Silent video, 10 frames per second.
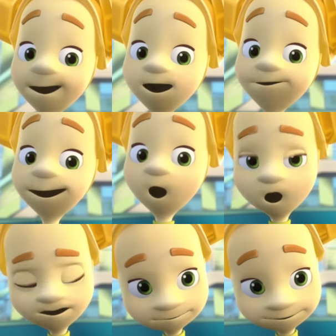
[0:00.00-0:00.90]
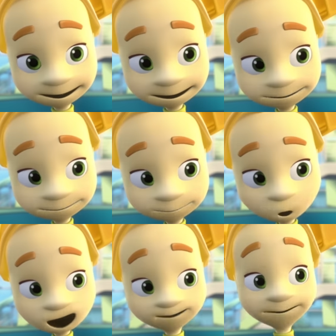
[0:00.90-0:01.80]
Speaking of serious, we
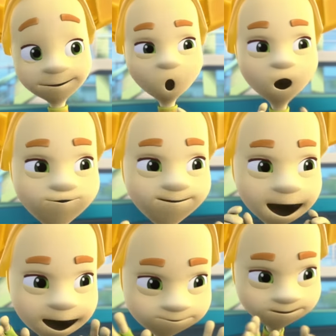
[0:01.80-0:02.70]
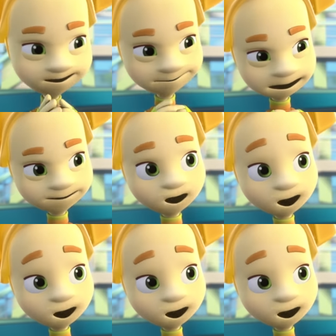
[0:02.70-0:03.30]
have some important business to take